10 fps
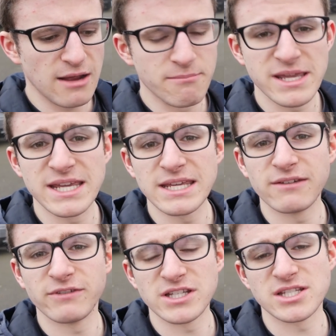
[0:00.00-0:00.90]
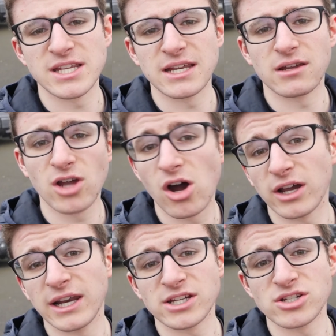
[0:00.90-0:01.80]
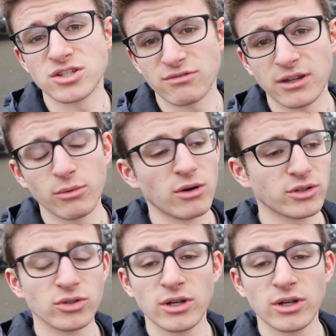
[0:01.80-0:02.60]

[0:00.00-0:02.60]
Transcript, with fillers: me visiting car collections around the world.